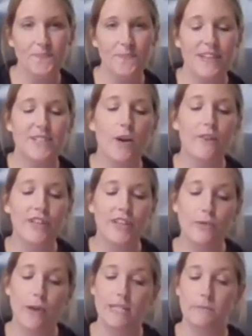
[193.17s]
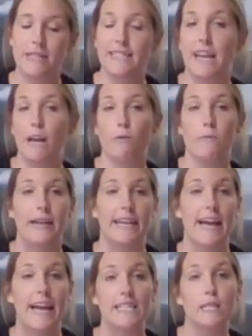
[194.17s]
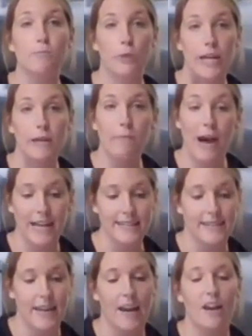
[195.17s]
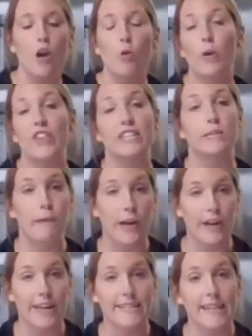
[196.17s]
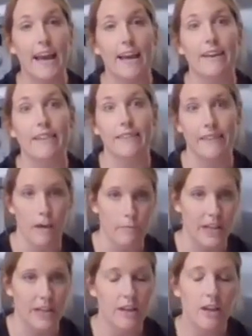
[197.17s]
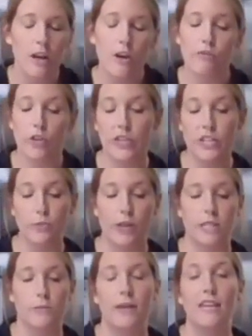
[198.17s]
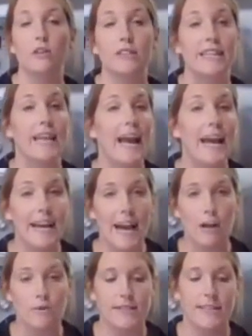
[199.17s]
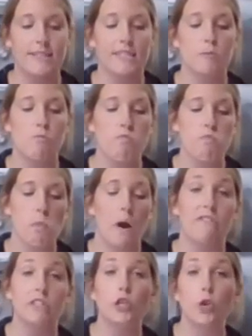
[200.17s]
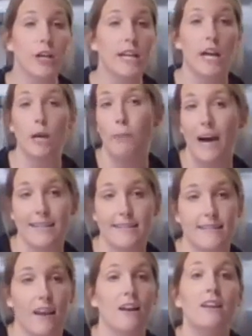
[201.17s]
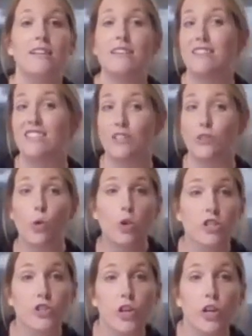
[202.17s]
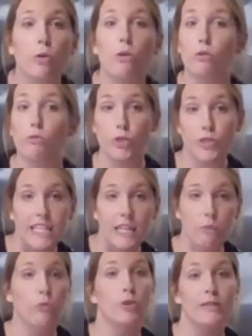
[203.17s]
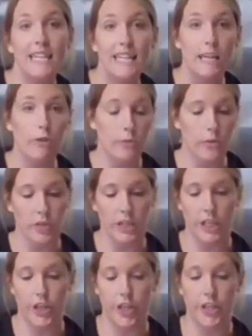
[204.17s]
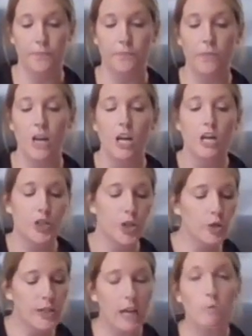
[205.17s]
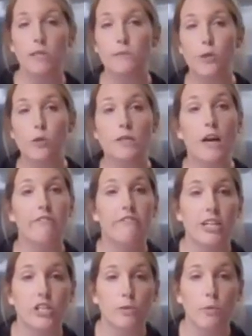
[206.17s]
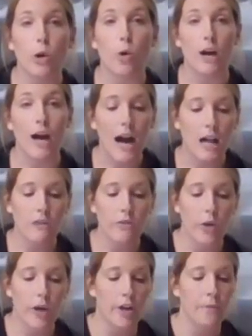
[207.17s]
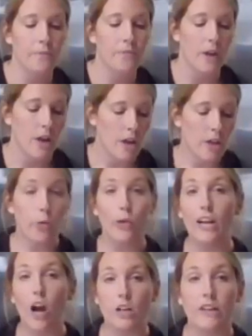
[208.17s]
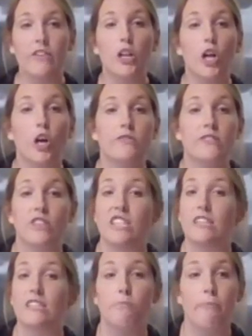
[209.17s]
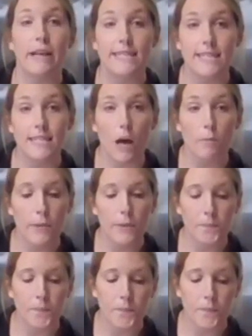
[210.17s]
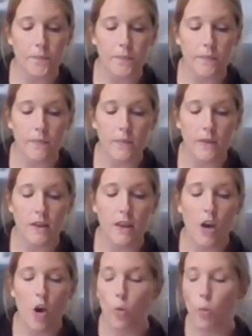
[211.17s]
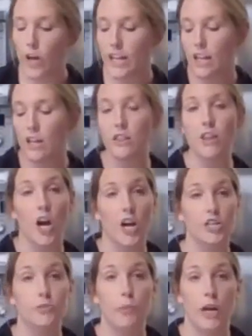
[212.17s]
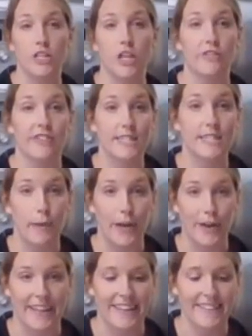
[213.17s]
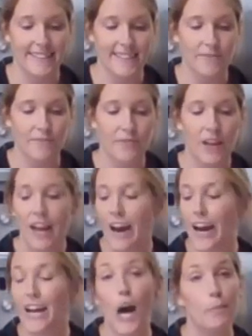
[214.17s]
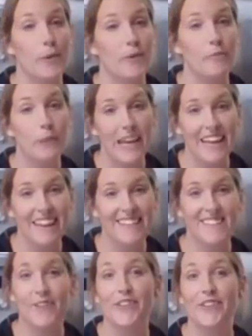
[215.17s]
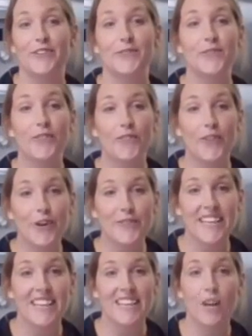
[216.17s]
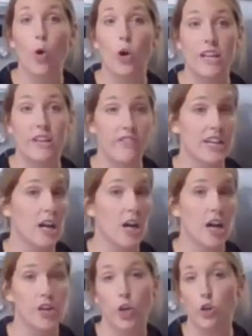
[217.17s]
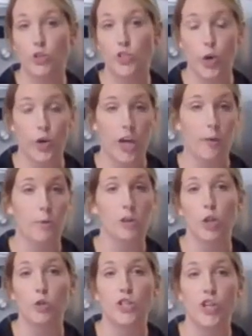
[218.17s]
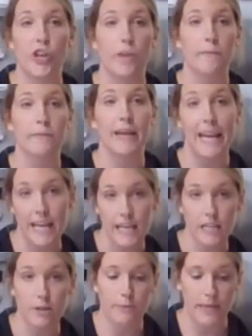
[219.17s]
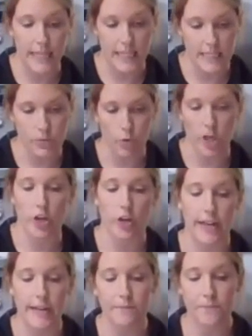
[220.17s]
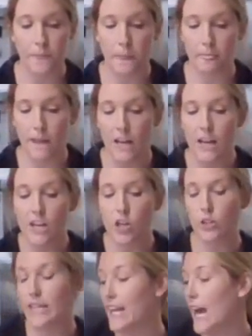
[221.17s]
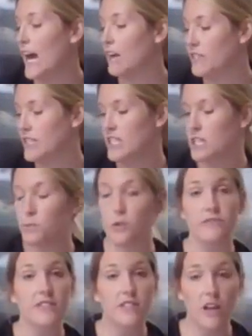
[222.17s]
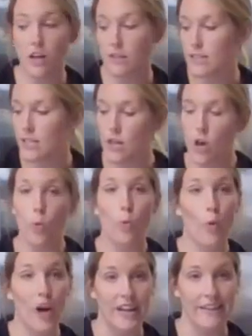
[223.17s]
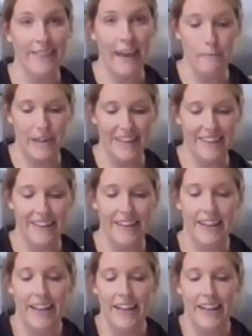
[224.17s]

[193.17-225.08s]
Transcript: So our first recipe today, we're making a spring pasta with asparagus and lemon. For this recipe, you'll need 8 ounces of a shortcut pasta, such as orzo or rotini would be really good, 2 tablespoons of vegetable or olive oil, 3 garlic cloves that are just minced up, 1 large bunch of asparagus, a cup of peas. You can use frozen or even no sodium or low sodium canned peas work great. You'll need a half a teaspoon of salt, 1 lemon,